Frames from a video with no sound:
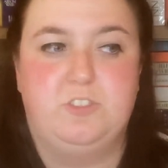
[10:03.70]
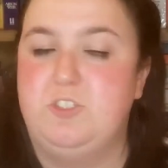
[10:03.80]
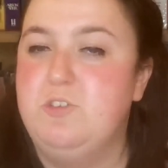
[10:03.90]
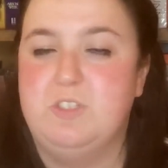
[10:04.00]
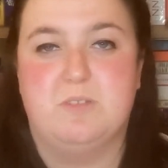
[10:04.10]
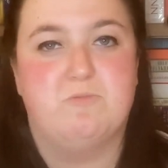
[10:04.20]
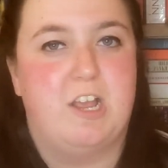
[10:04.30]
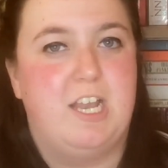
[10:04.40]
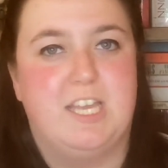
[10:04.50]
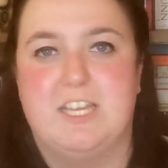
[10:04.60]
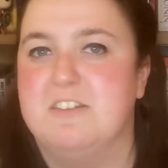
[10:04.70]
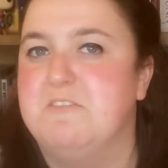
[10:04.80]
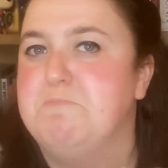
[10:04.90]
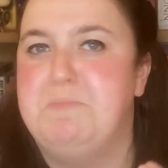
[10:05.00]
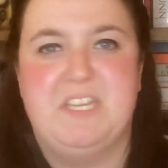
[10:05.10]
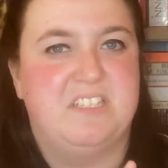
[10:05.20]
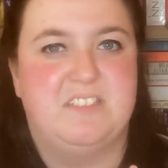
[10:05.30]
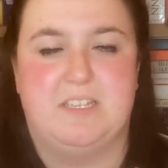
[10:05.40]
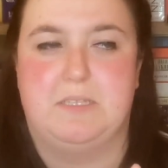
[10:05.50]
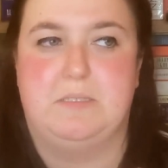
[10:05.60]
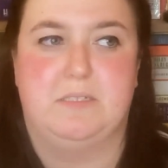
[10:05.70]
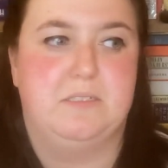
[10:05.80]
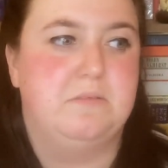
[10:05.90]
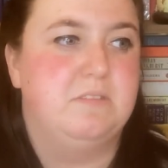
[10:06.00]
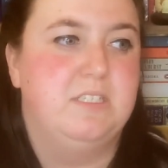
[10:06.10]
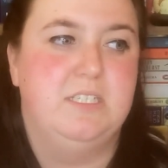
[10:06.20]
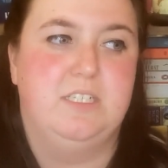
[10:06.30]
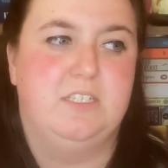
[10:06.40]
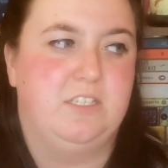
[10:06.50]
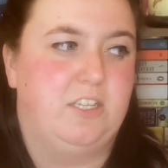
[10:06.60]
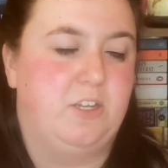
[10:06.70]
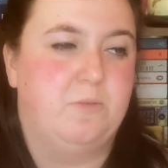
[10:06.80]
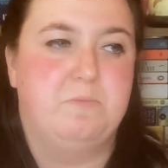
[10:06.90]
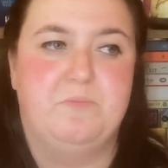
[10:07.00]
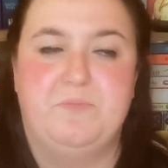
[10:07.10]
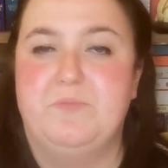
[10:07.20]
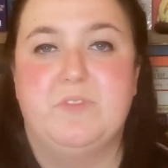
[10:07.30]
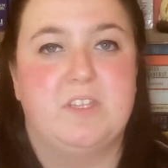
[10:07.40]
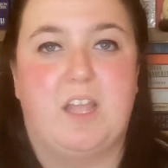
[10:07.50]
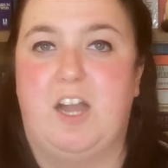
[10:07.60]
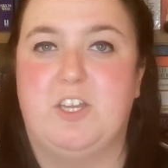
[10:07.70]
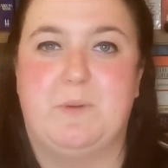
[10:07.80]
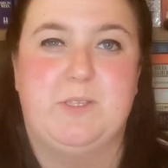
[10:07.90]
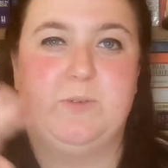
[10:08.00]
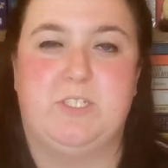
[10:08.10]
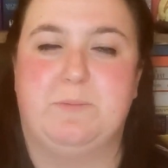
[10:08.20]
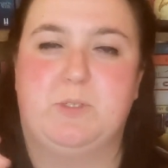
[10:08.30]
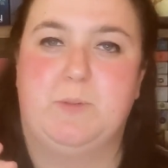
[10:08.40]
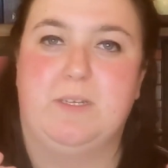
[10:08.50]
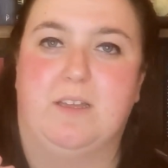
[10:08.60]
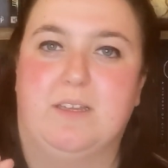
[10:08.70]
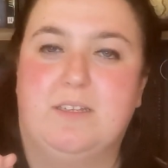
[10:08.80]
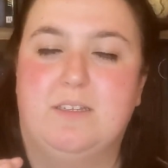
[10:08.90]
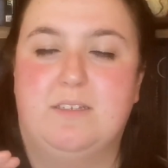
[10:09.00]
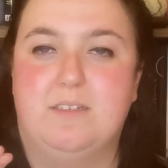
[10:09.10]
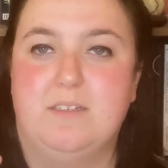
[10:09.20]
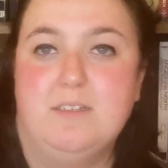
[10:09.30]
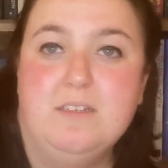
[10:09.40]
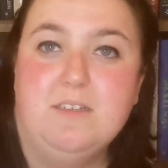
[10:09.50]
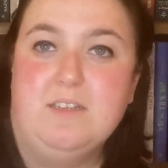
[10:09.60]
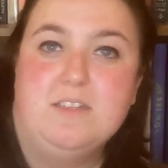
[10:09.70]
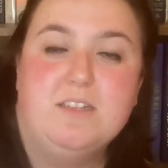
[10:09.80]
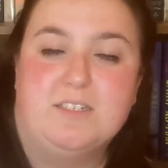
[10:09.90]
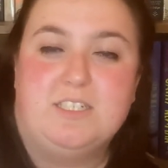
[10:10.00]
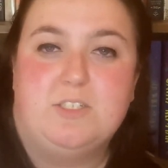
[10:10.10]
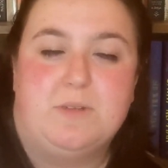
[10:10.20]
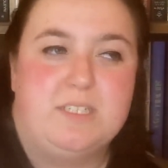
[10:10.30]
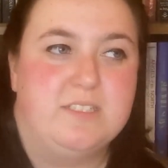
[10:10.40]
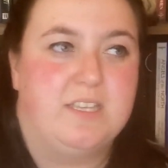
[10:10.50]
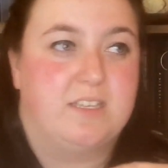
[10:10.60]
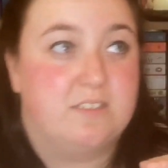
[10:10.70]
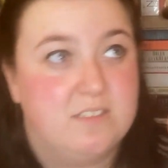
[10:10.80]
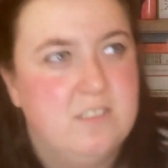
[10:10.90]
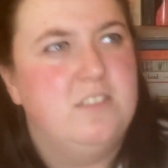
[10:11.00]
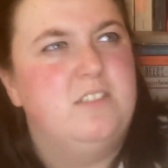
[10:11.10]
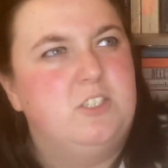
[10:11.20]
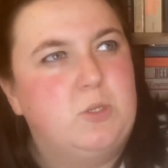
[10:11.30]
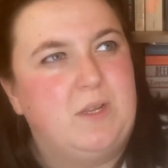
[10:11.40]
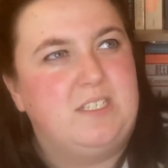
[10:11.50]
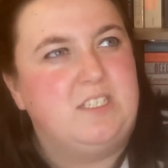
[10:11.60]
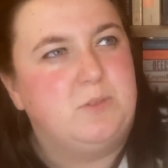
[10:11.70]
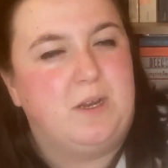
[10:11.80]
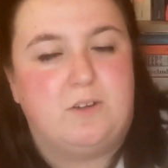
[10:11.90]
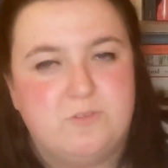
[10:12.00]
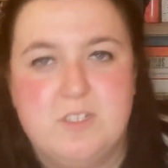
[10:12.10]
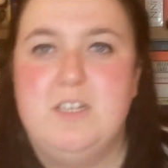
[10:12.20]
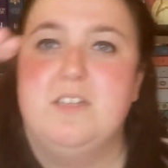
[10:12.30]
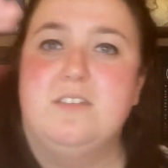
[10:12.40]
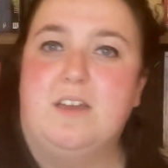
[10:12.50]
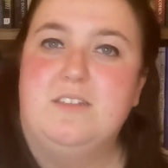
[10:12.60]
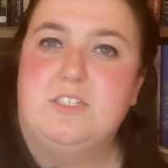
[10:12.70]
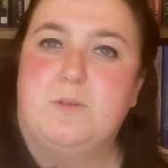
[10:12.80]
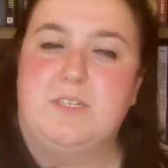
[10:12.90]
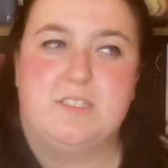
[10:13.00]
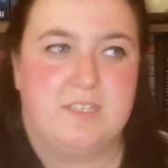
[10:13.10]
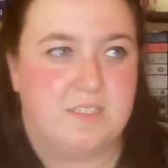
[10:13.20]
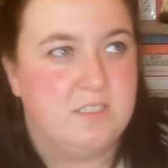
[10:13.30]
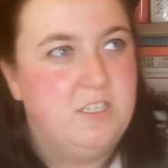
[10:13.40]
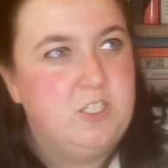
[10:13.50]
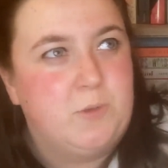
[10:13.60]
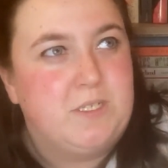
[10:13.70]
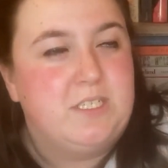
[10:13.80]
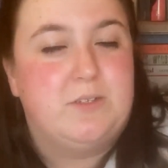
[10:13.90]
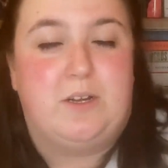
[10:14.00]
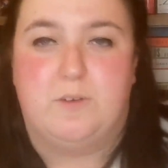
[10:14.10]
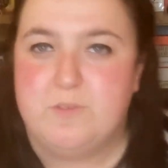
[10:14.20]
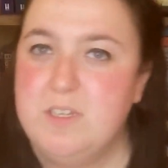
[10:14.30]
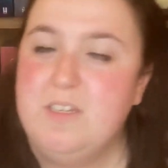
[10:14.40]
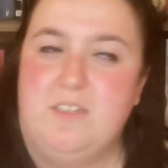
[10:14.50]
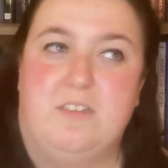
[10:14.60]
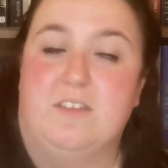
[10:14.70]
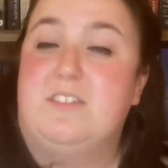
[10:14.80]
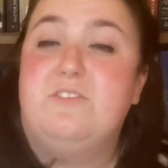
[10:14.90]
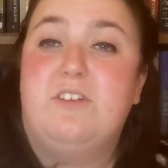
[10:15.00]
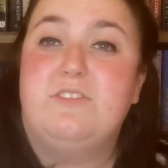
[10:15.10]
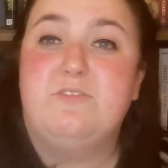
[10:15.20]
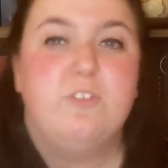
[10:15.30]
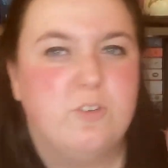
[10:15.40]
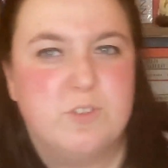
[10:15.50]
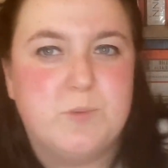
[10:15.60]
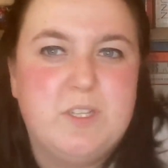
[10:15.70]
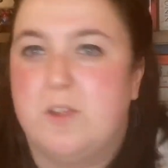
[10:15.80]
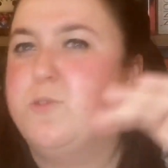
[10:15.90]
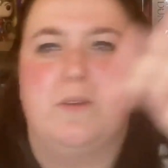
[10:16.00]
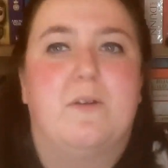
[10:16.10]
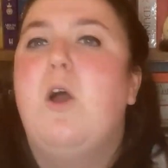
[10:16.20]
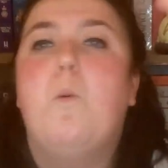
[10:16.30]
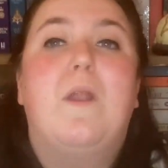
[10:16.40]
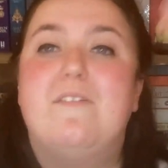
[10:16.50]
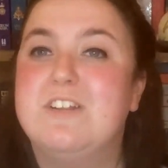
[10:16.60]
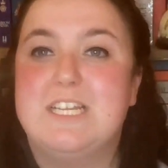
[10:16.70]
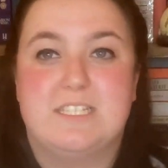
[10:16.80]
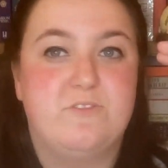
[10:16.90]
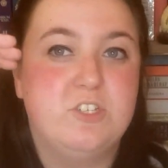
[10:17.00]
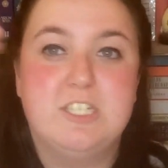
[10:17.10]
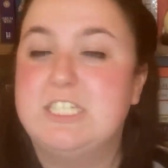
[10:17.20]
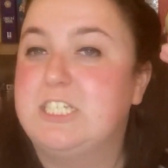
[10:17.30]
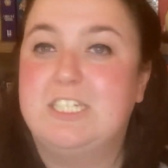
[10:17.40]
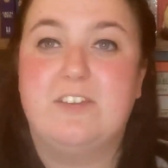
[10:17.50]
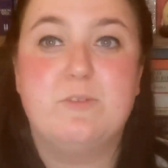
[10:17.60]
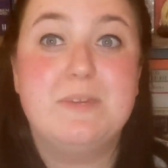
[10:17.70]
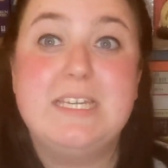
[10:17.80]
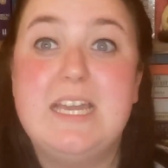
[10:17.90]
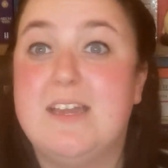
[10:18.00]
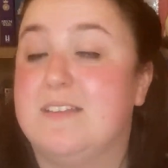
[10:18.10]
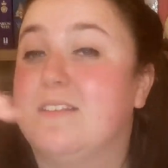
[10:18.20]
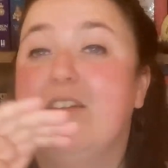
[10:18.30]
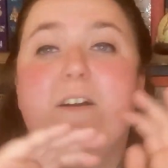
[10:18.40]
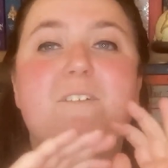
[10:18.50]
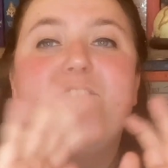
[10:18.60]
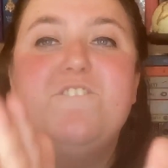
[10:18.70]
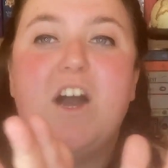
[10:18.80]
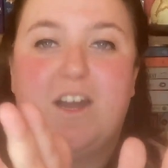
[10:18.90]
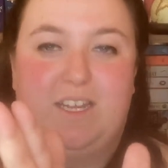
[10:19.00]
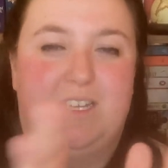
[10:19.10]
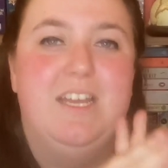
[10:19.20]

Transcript: use them rarely, be consistent, you know. I don't mind switching between like 1926, 2012, 1926, 2012, 1954, you know, 2012, whatever it is. If you're giving me years, fine.